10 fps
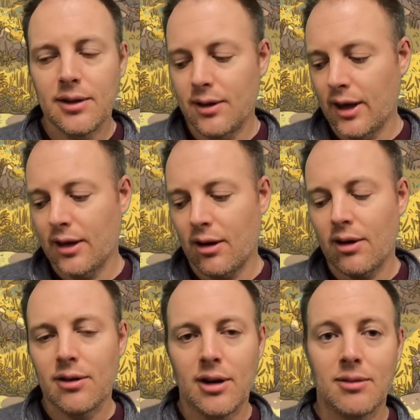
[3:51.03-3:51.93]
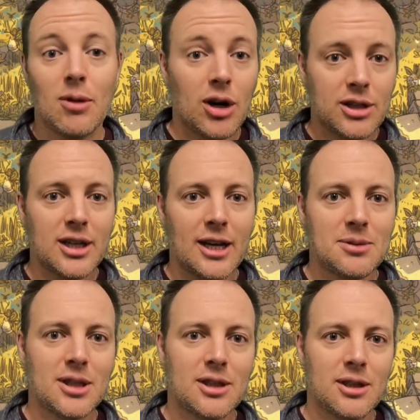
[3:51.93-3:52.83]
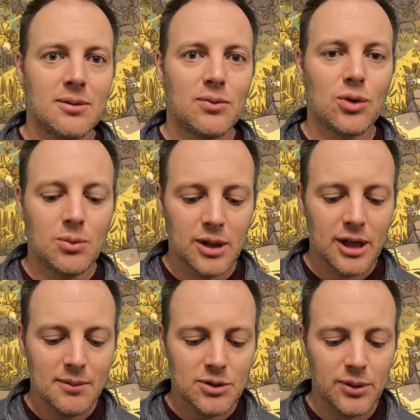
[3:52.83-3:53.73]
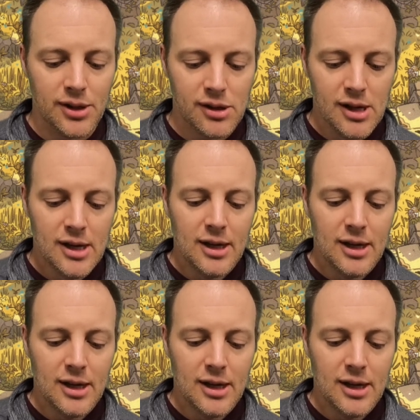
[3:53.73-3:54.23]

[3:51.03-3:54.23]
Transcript: archetypes that the rulebook comes with,